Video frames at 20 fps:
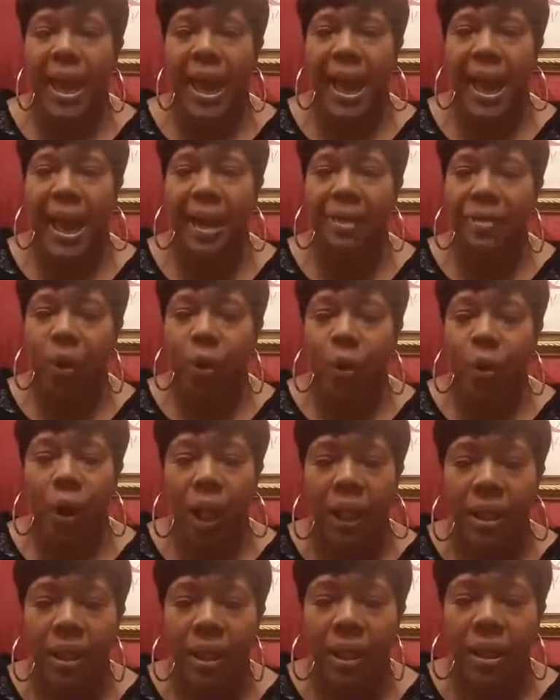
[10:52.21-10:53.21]
having
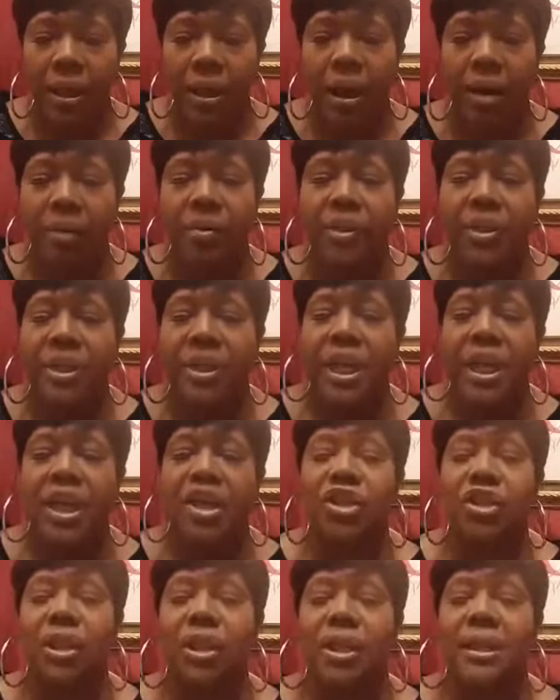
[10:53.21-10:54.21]
quality
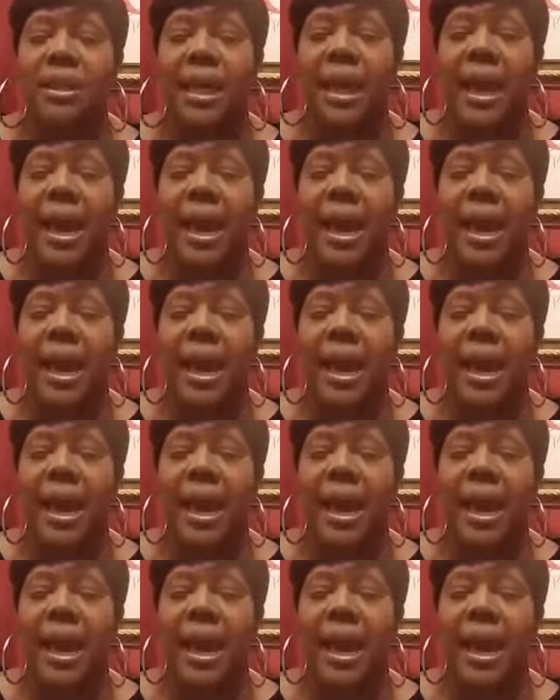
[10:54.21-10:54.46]
conversations,